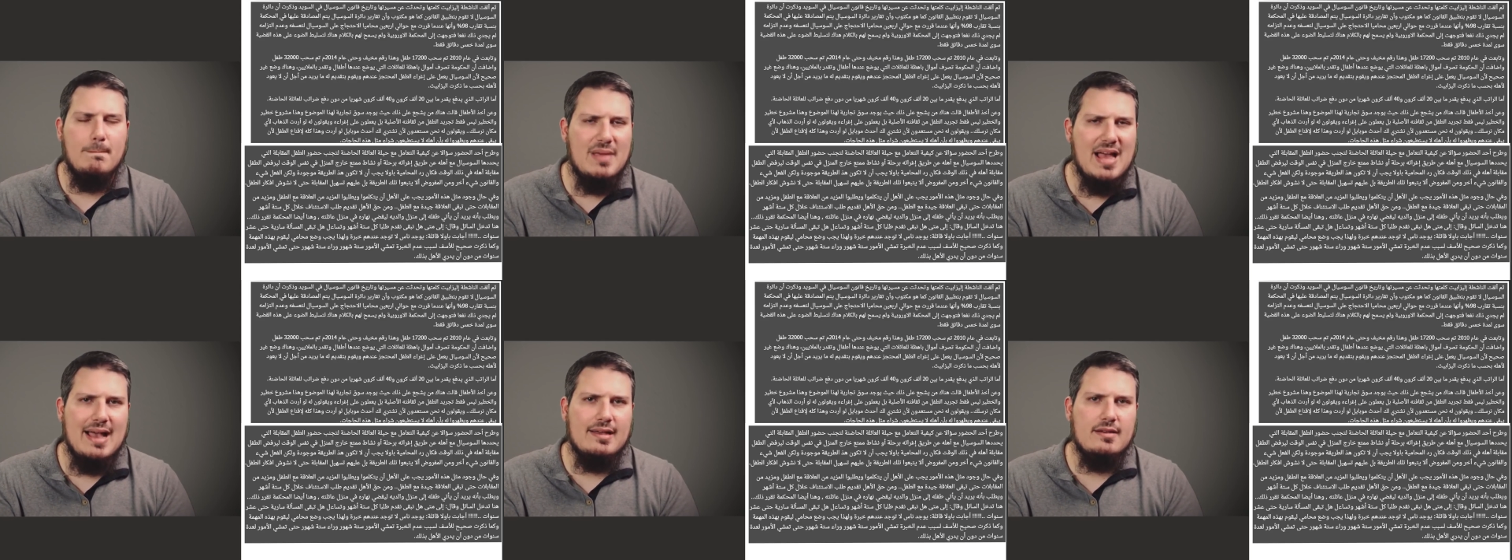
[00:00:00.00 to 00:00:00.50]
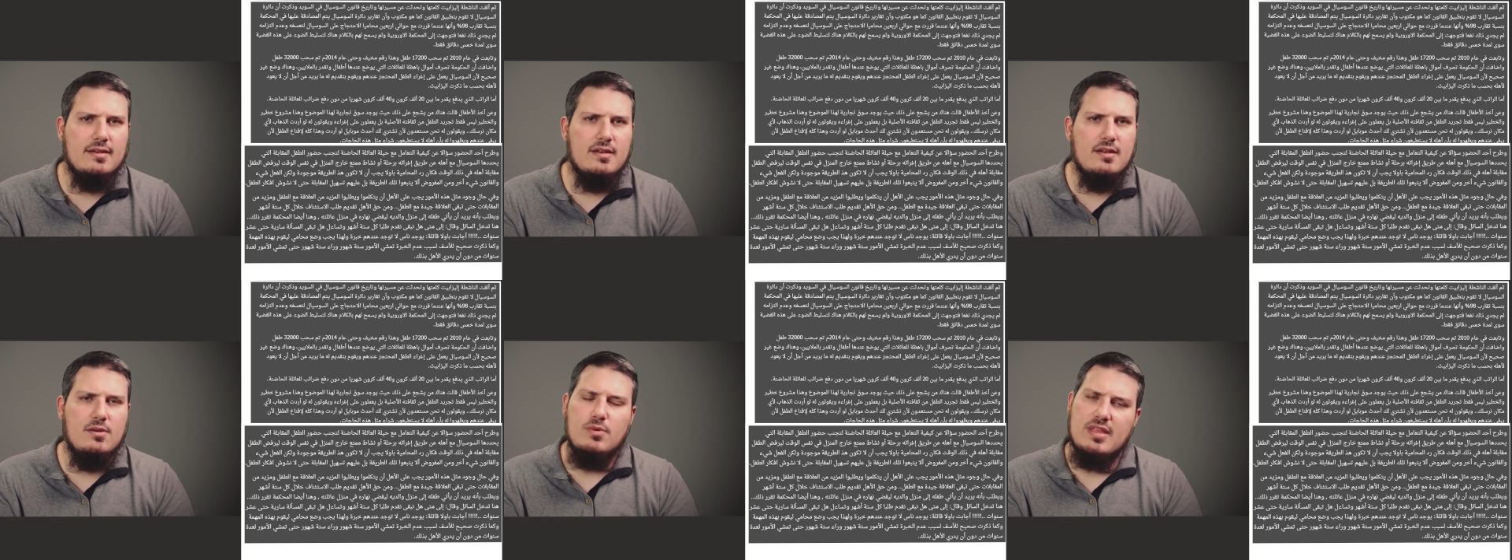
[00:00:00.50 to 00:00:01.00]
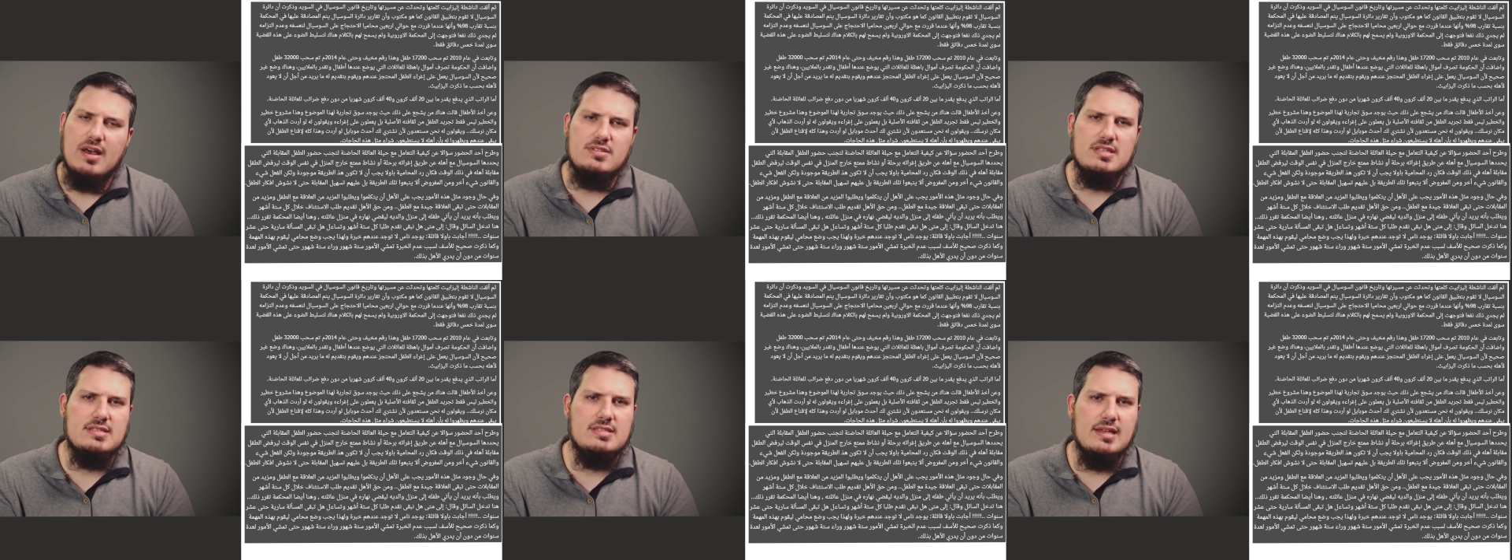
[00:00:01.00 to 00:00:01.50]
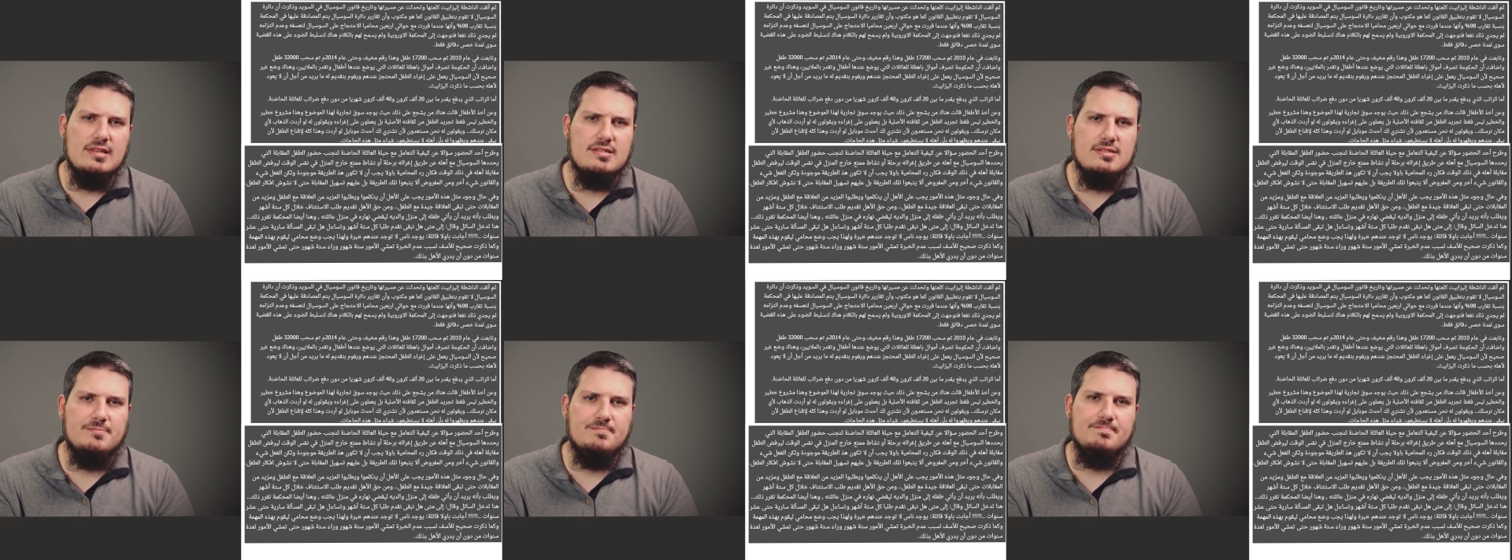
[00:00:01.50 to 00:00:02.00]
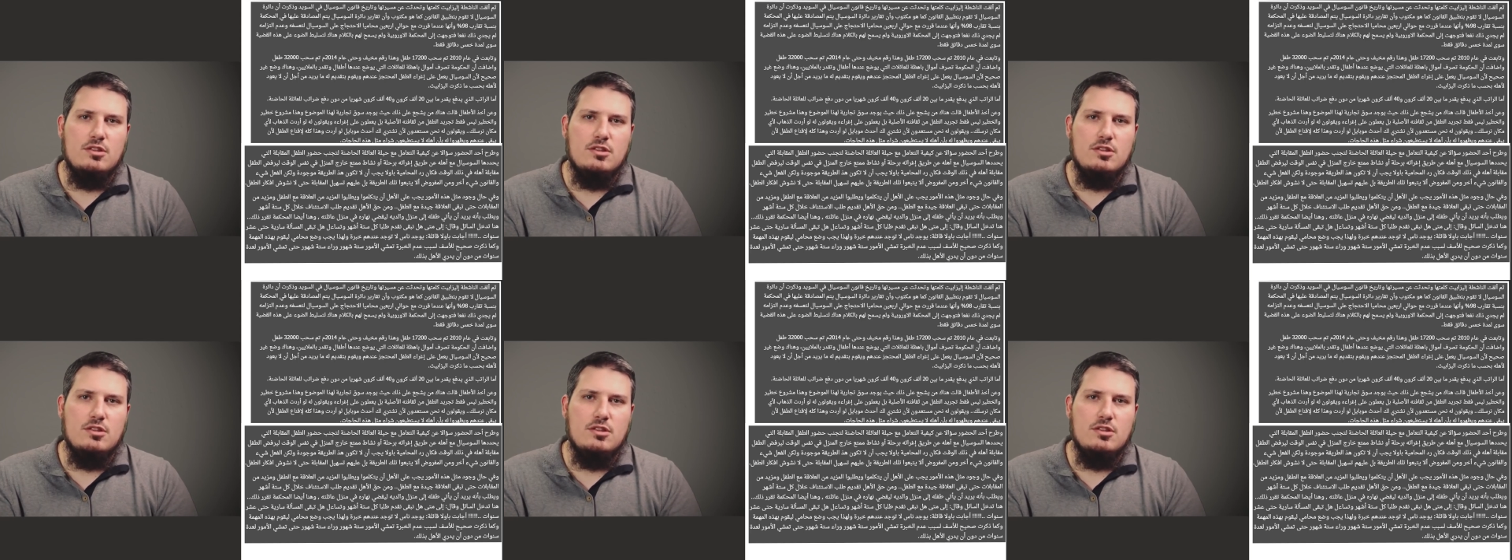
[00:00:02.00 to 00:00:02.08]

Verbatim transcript: back without success.